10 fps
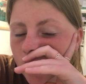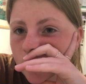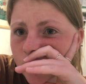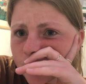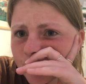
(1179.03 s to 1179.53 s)

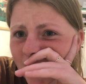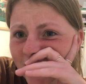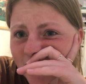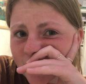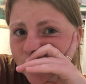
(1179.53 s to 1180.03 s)
some
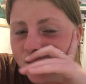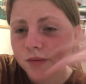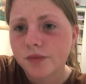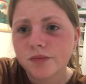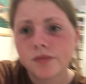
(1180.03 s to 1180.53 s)

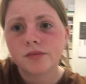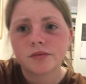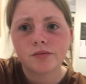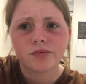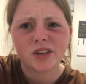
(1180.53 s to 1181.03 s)
pens
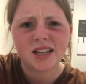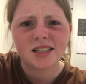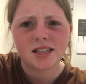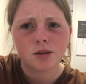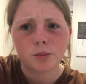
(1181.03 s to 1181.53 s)
for the
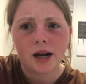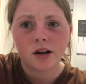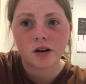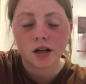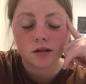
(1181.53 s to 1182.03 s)
teal
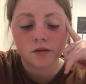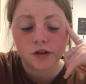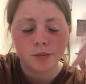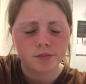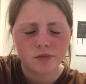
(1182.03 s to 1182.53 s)
paragraph,
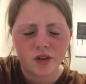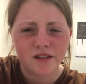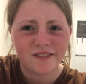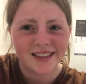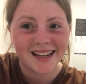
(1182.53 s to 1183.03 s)

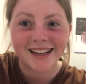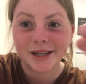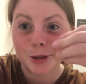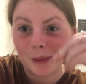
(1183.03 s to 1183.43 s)
for the English